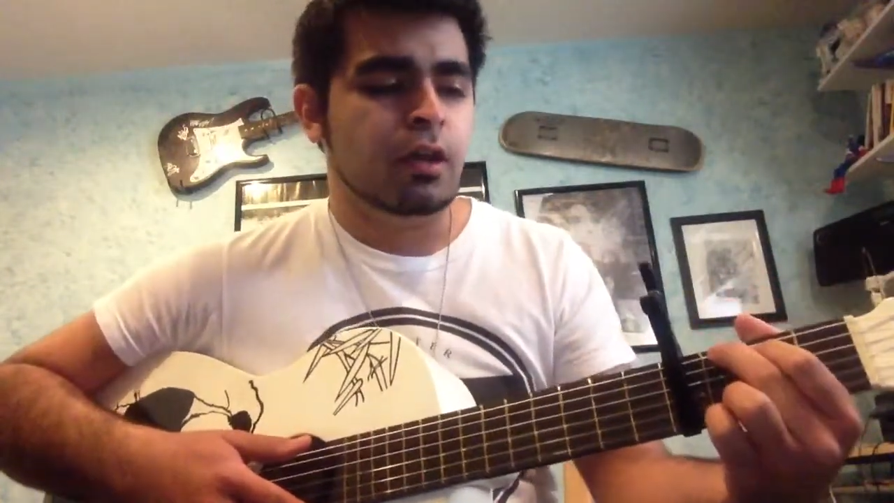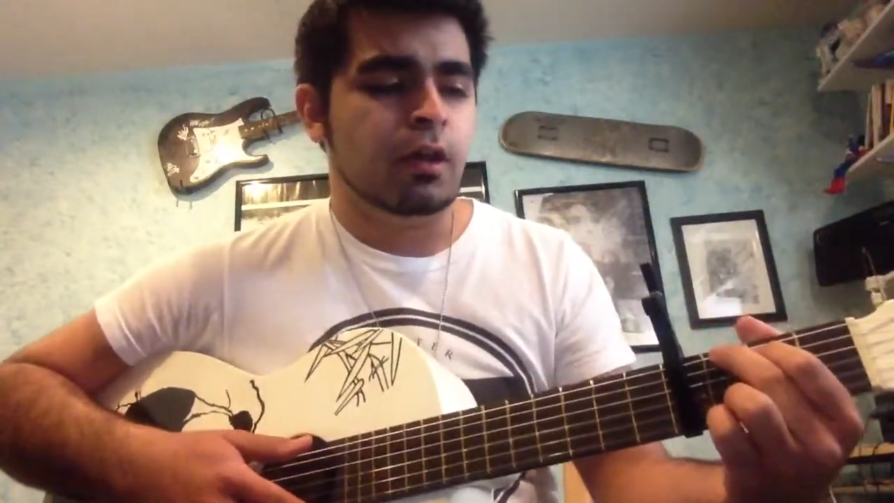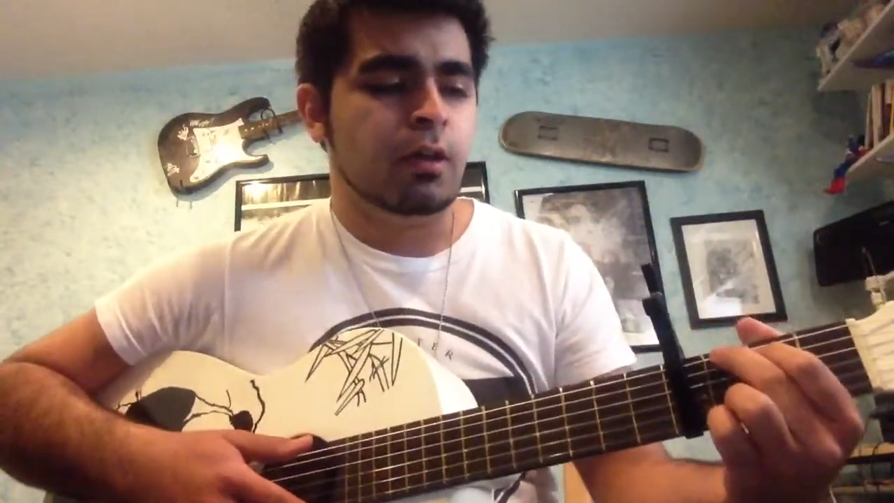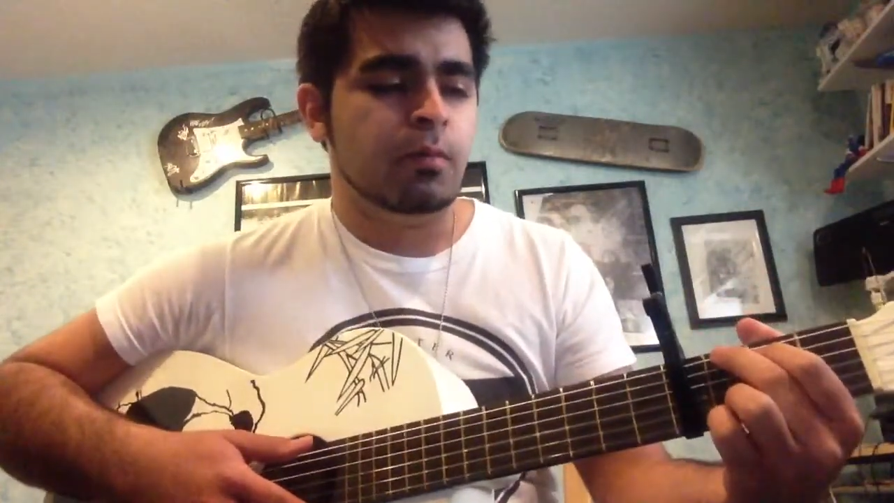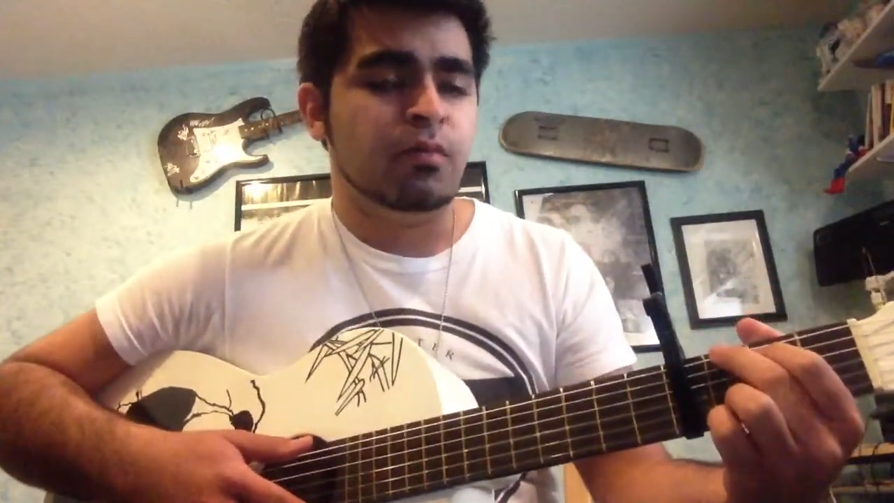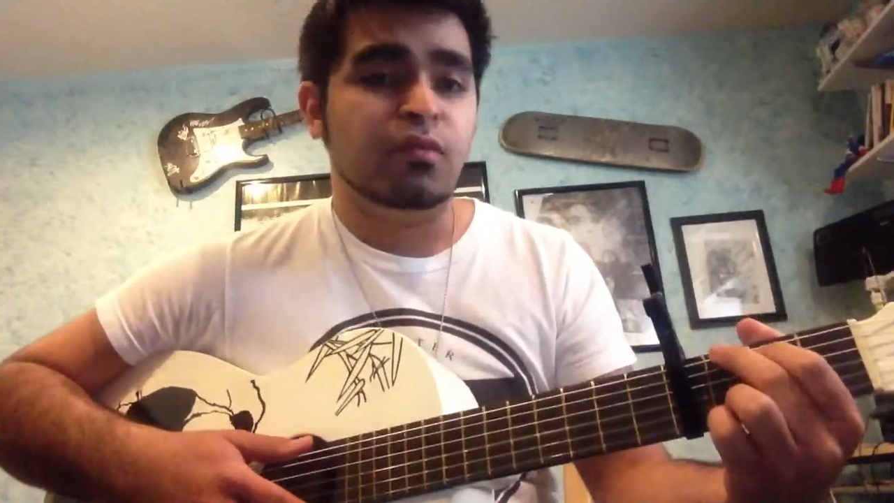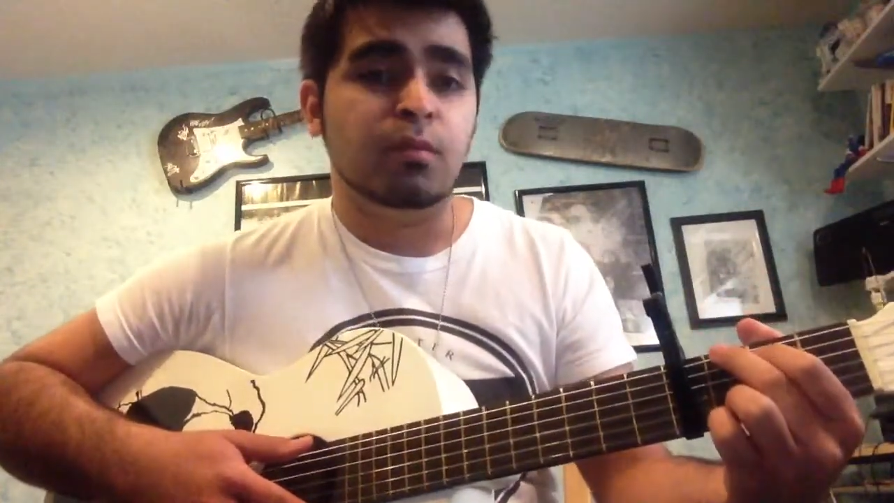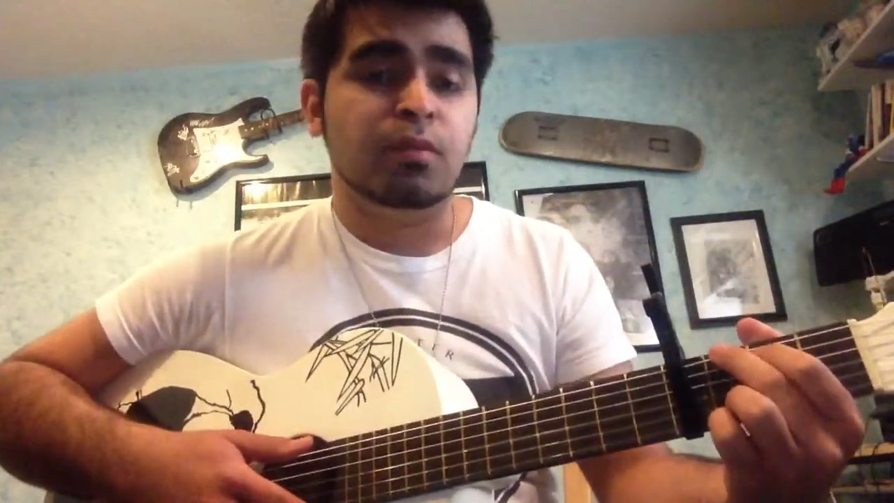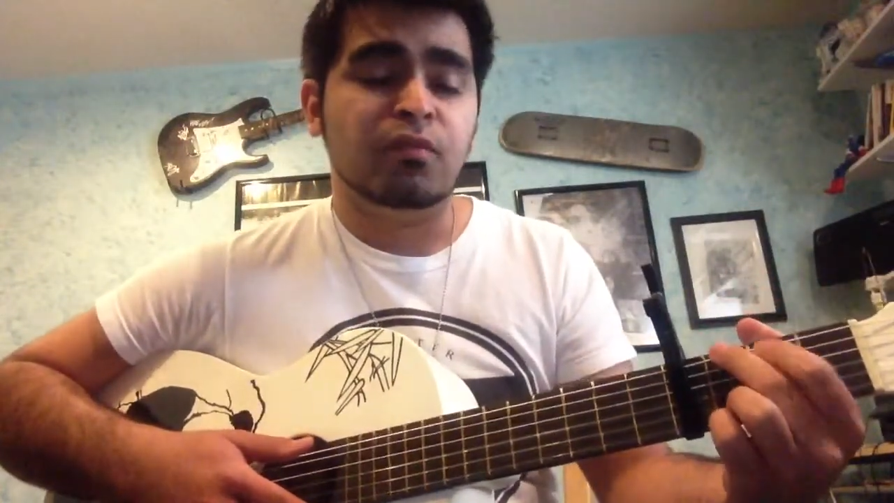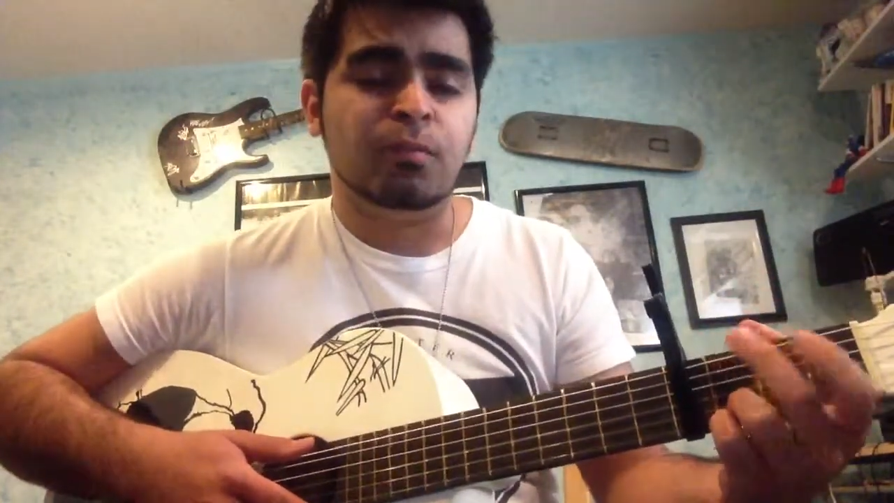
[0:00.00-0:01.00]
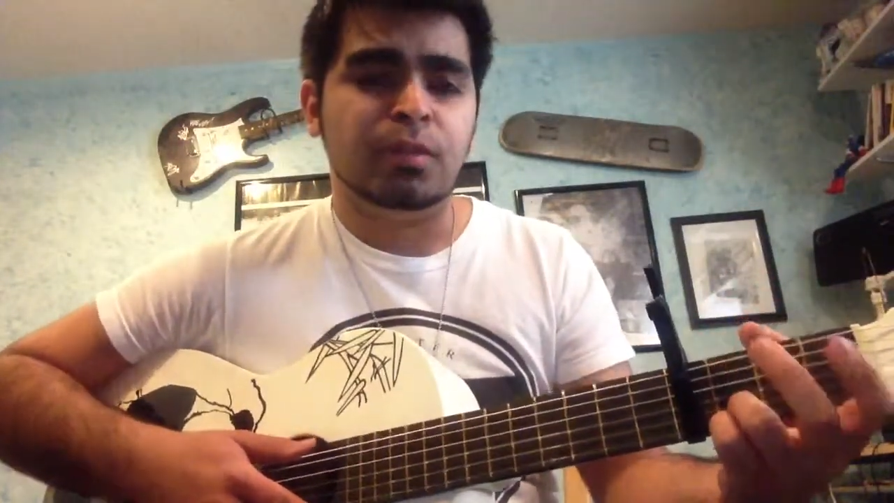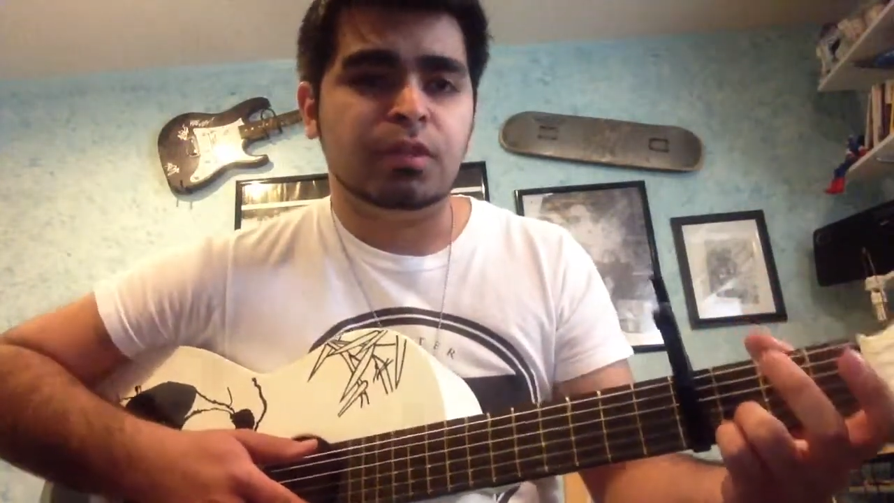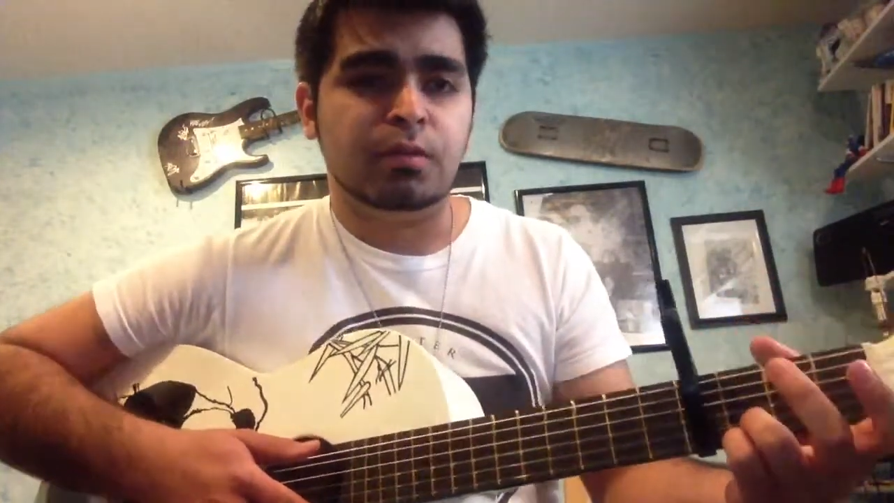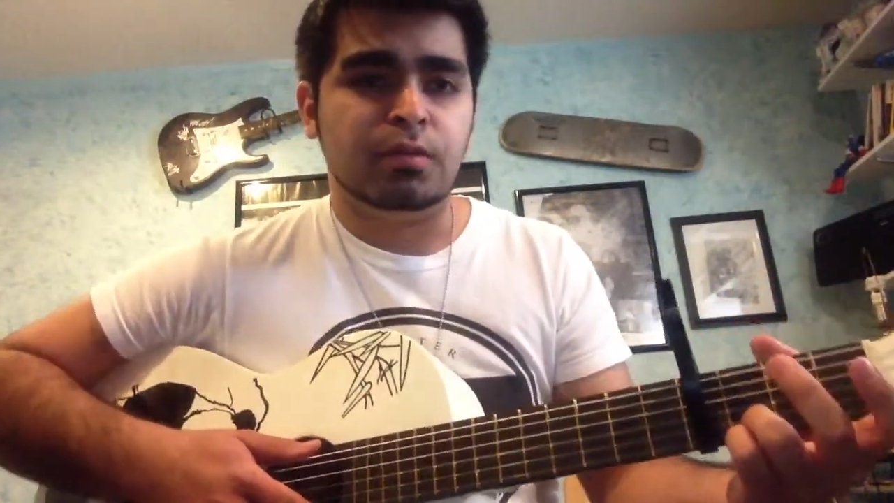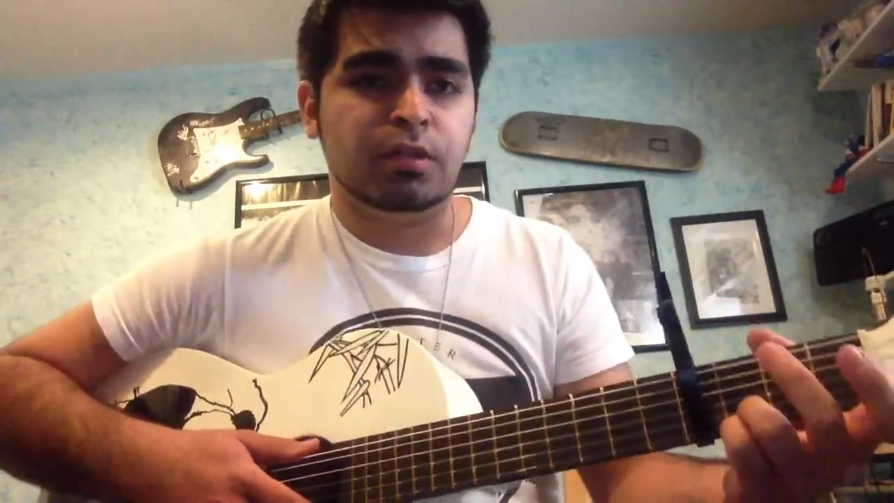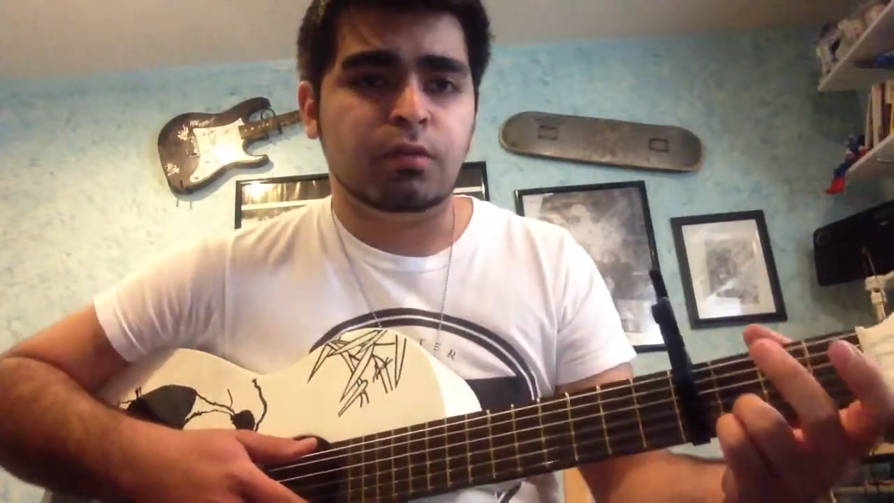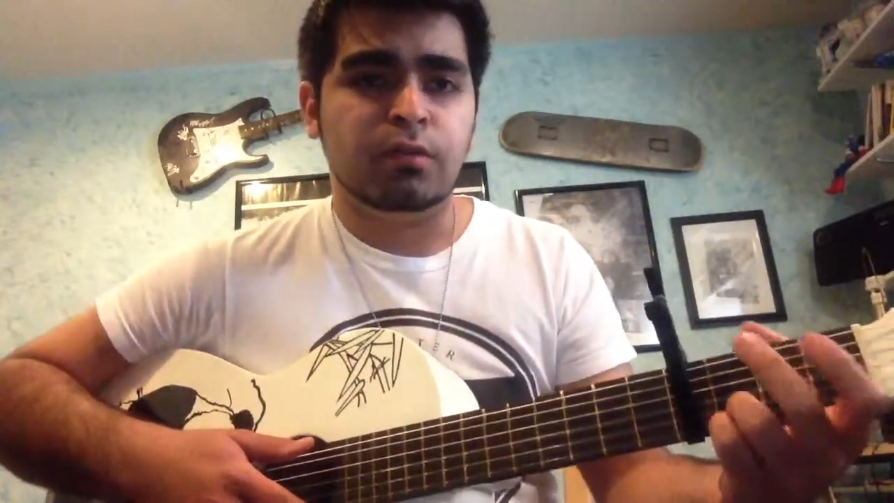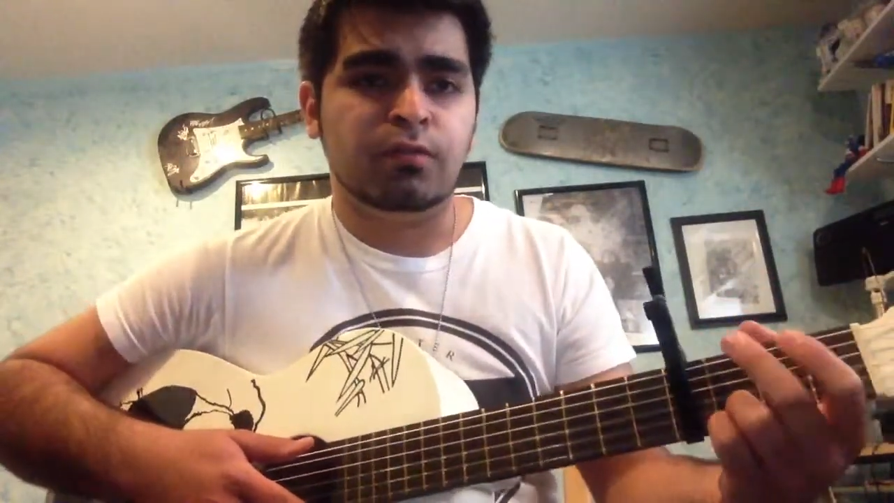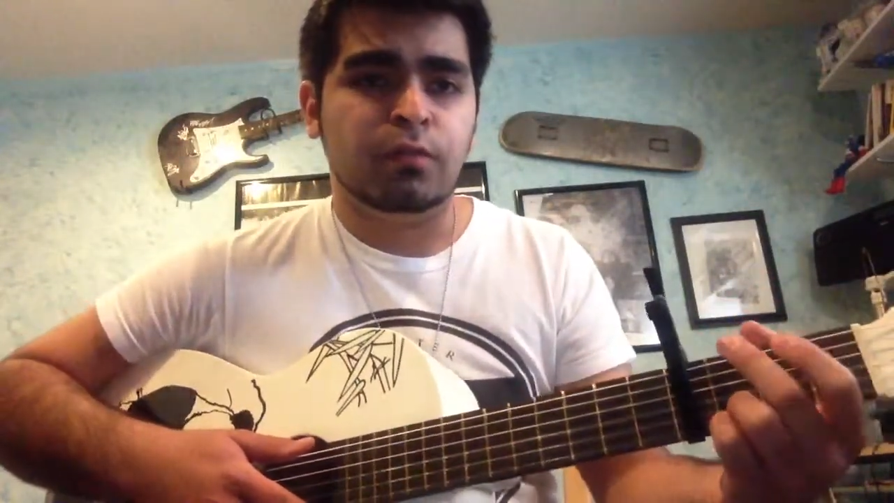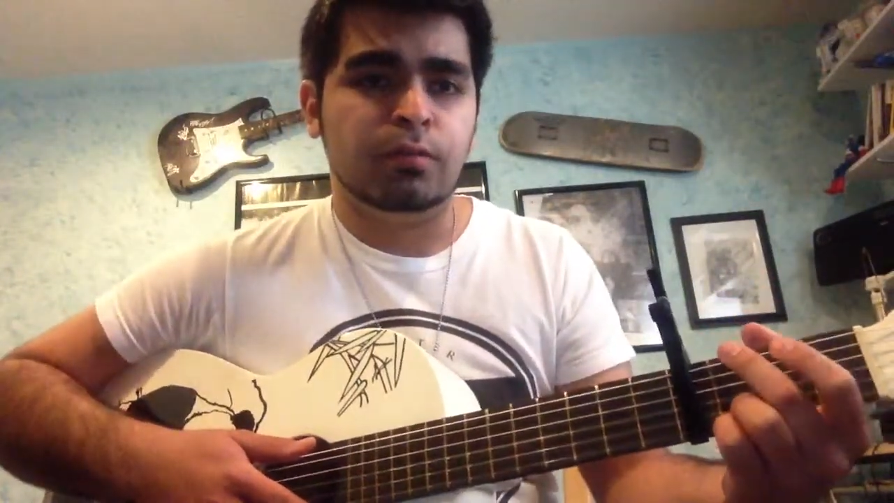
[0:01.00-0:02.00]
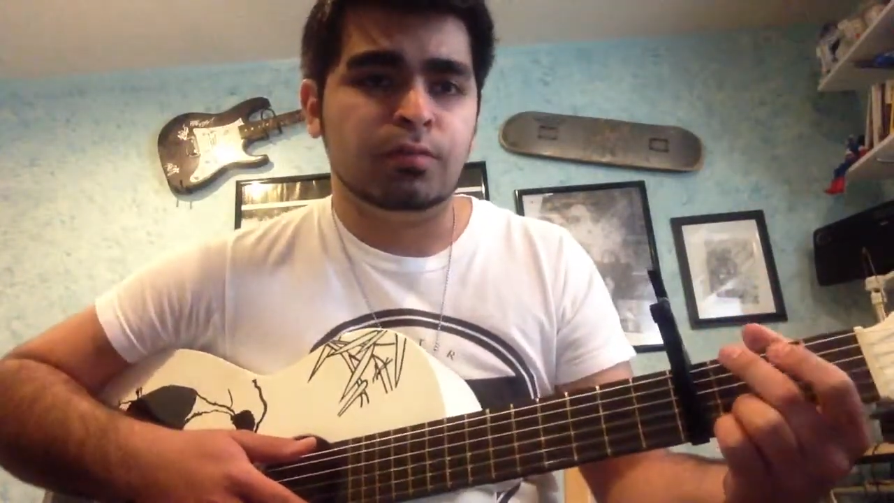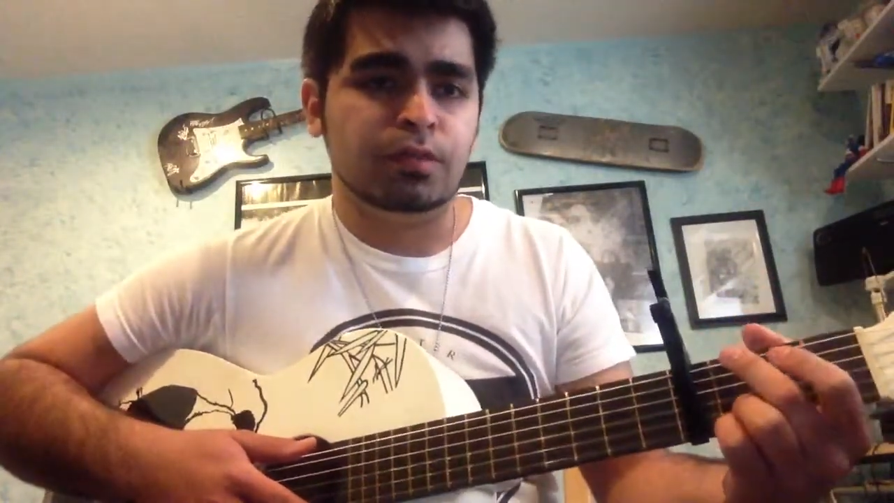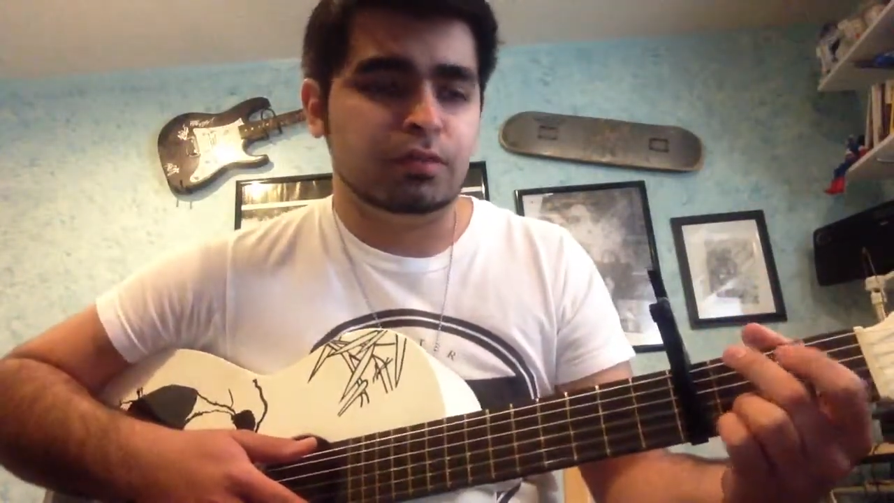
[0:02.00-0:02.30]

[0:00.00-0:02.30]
If you're familiar with the chord forms,